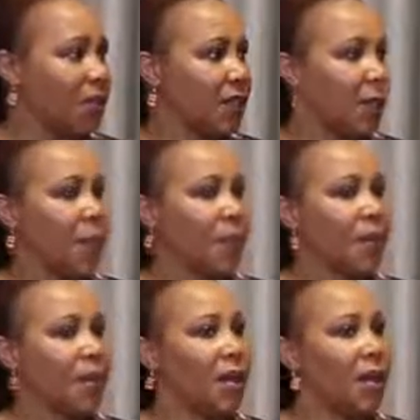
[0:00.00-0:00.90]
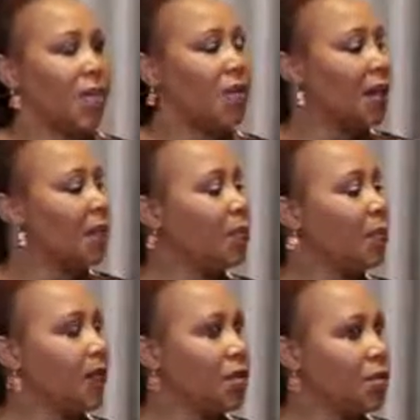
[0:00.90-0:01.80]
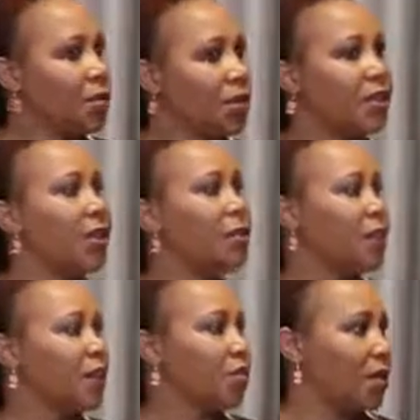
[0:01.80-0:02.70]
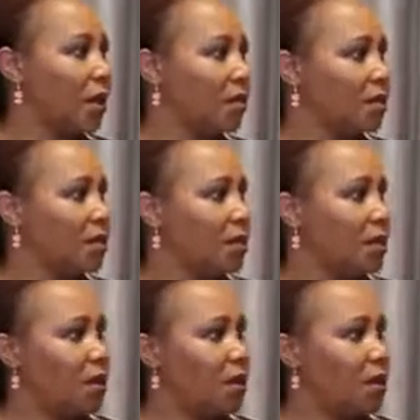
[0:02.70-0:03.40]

Mm-hmm. You can plan to renovate your house.